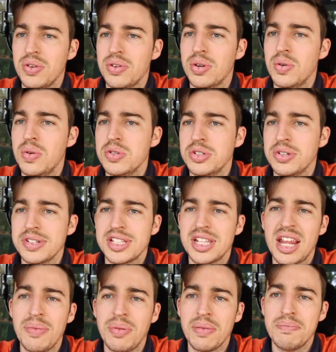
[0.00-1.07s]
tools, you're not
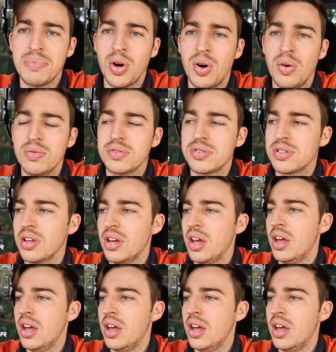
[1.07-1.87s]
snapping bolts,